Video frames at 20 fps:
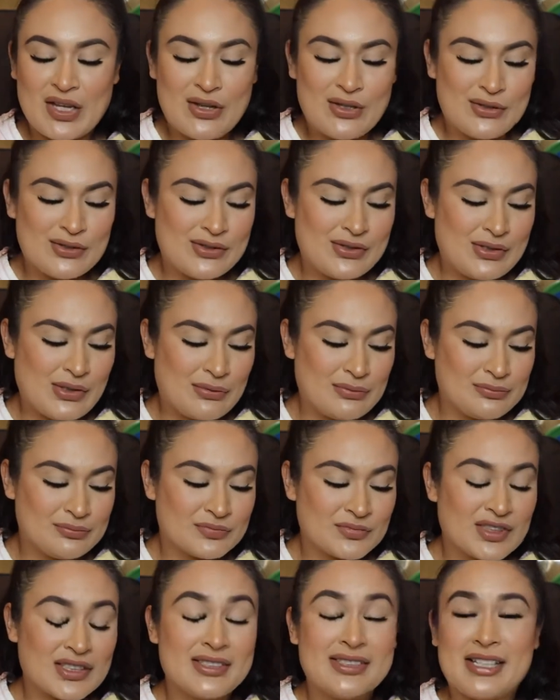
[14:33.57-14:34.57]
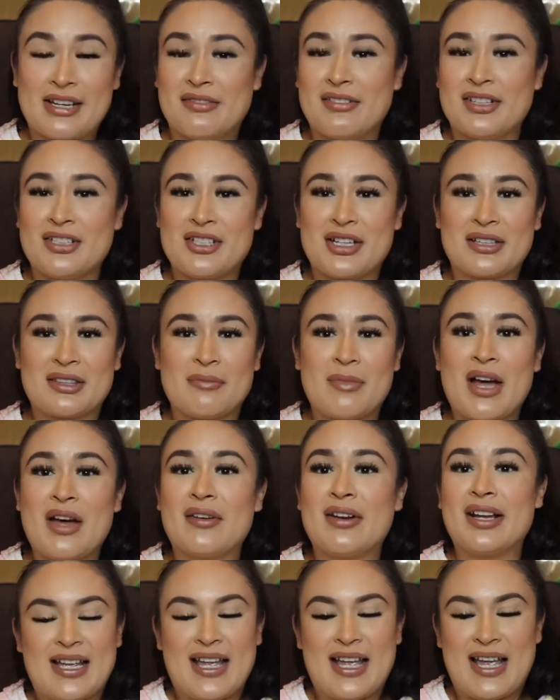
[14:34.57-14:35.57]
So definitely check them
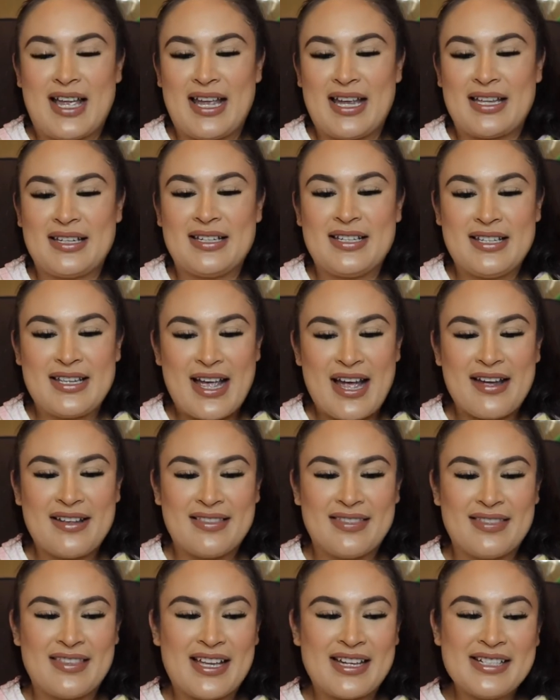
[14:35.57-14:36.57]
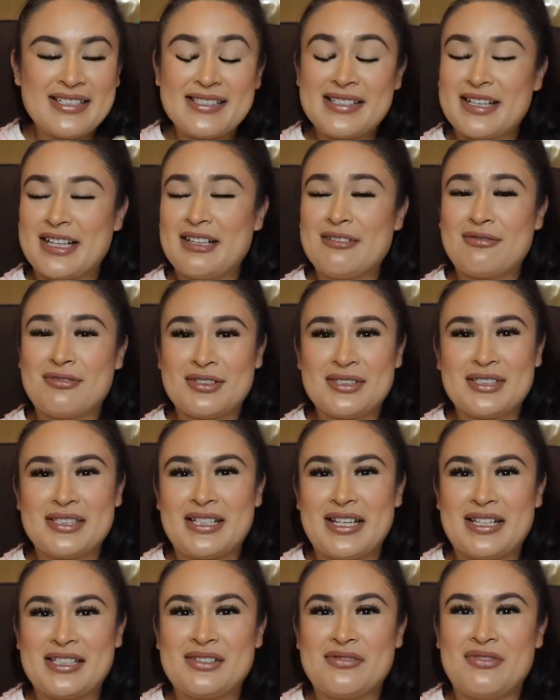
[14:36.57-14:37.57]
out. And yeah, that is it for
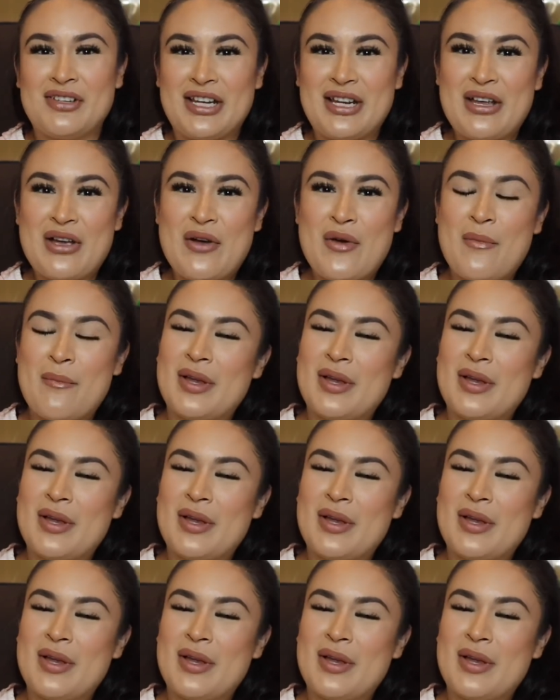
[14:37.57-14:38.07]
today's video.